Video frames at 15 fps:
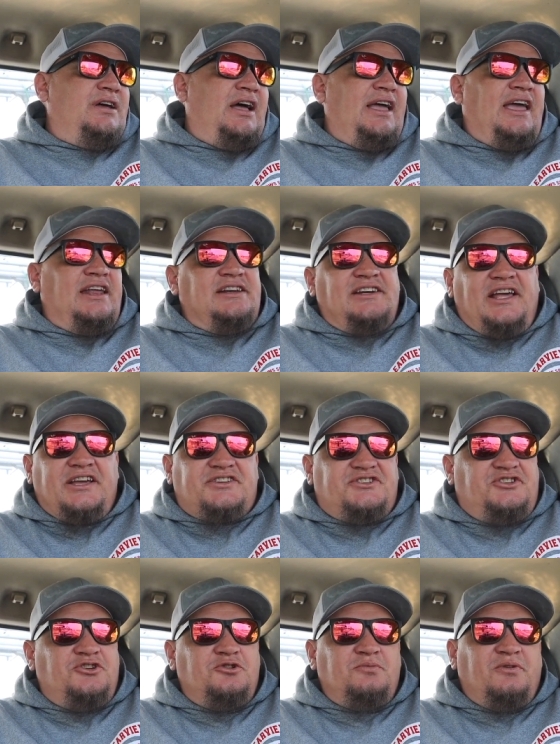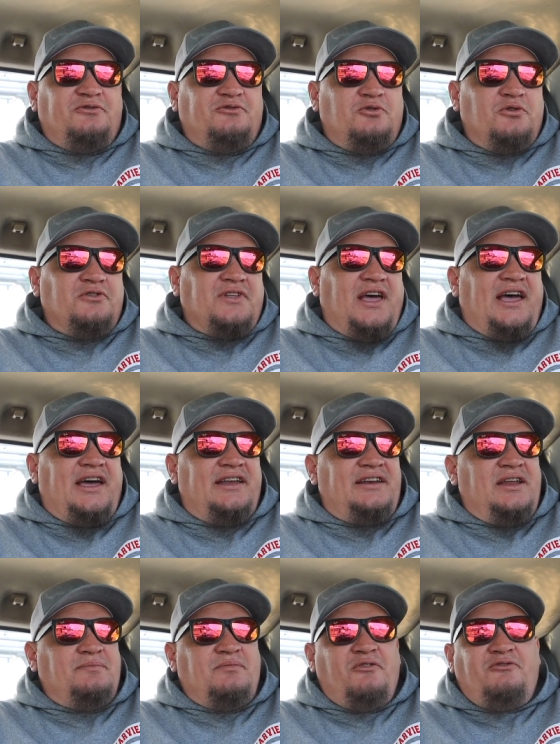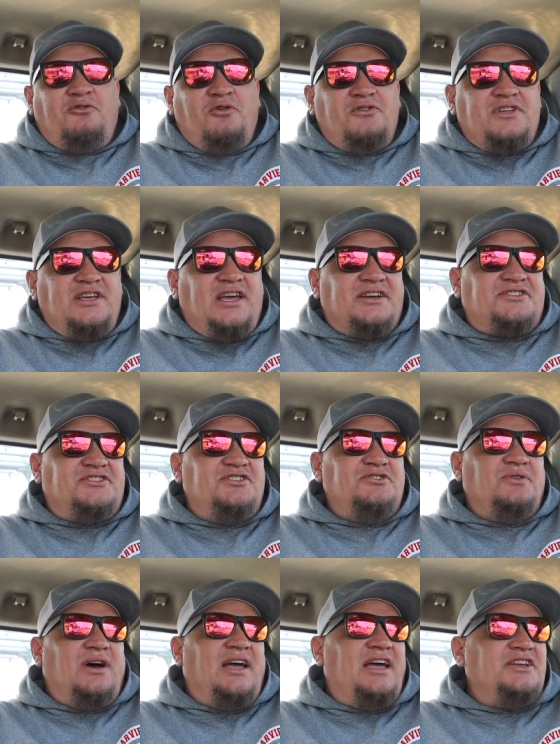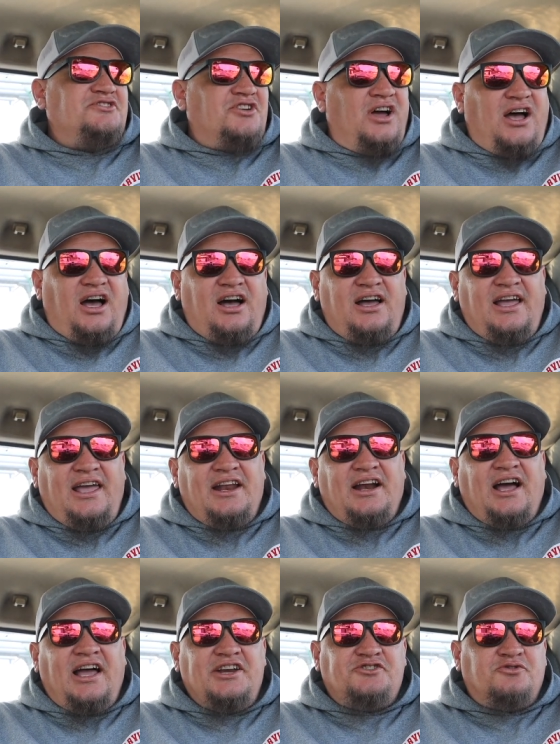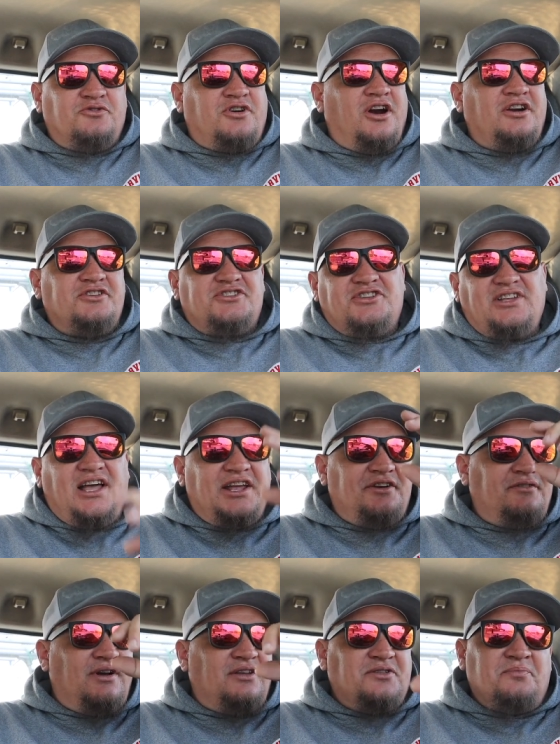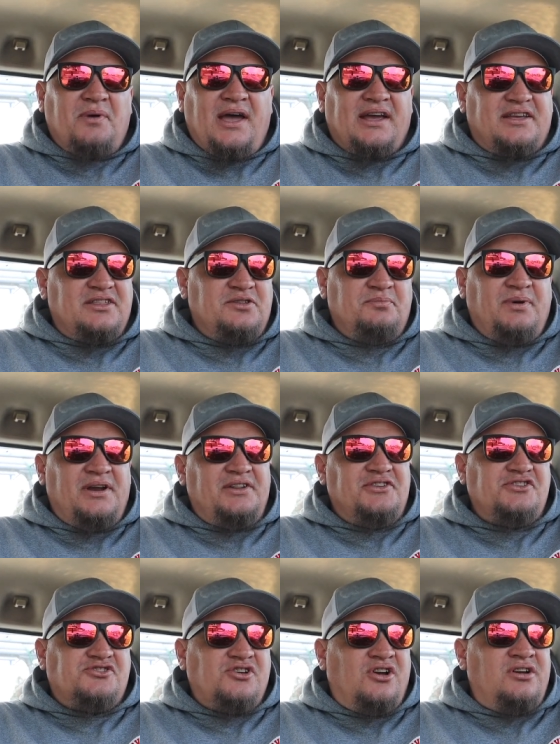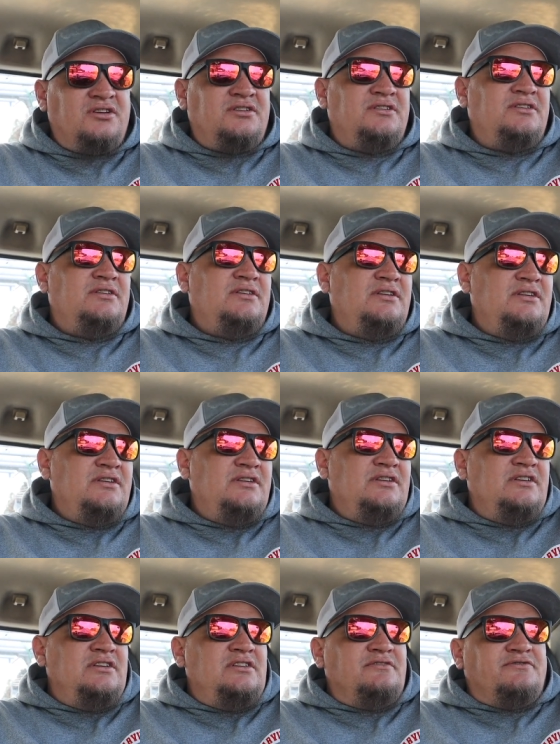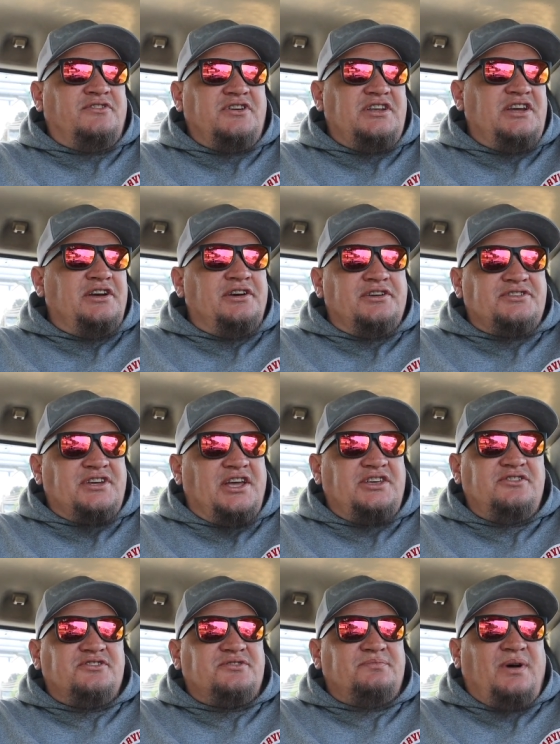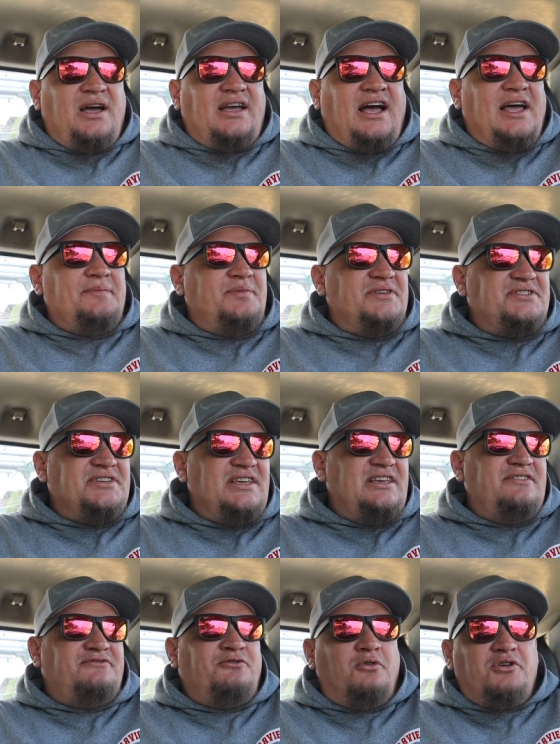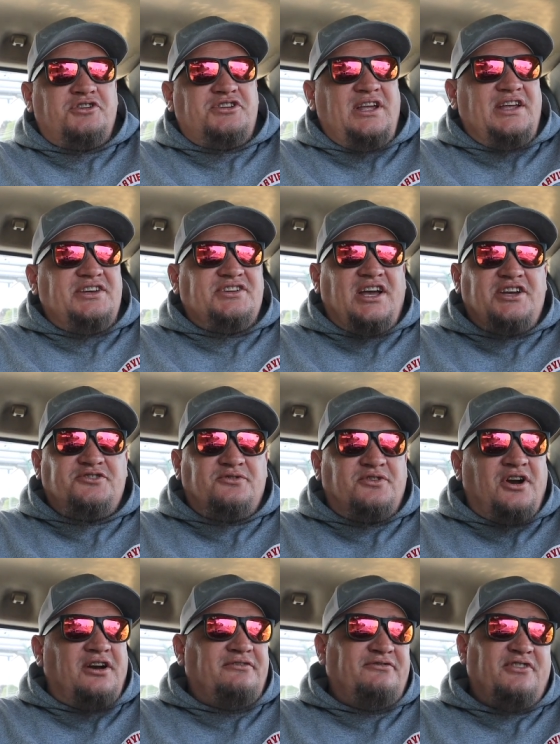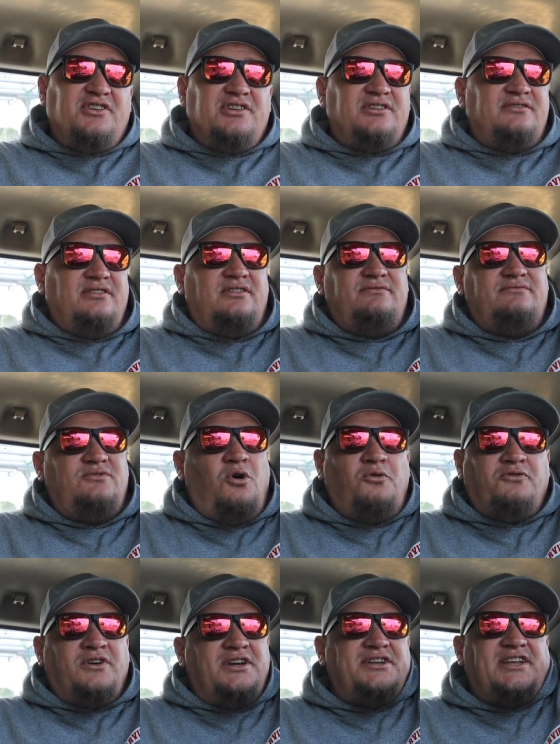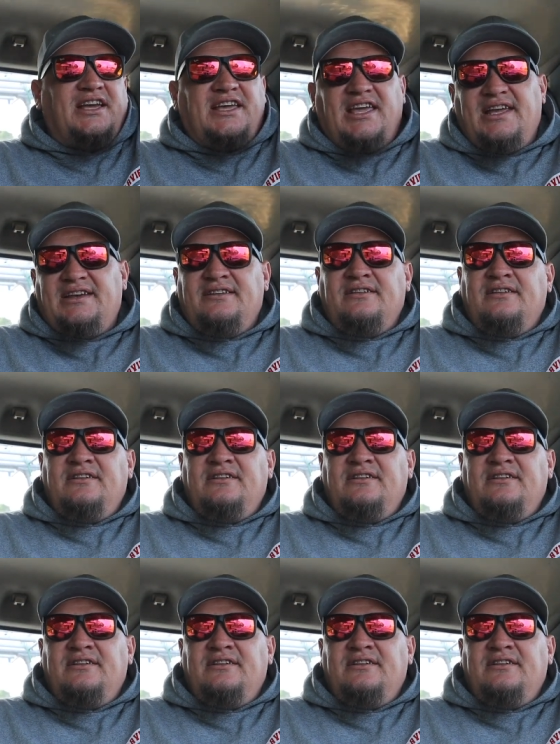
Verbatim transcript: I had an X two before that, and before the X two I had, I had a Hydrocart sliding around the back of the bed of the truck for years. I used my I P C four stage Hydrocart for over a decade.